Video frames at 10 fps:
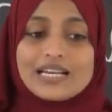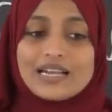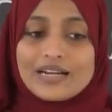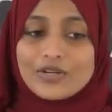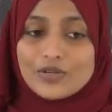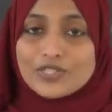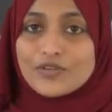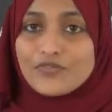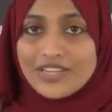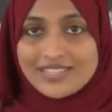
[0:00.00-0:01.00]

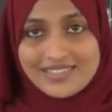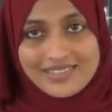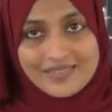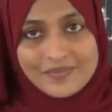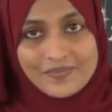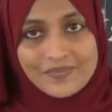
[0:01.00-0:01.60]
nitrogen fixer.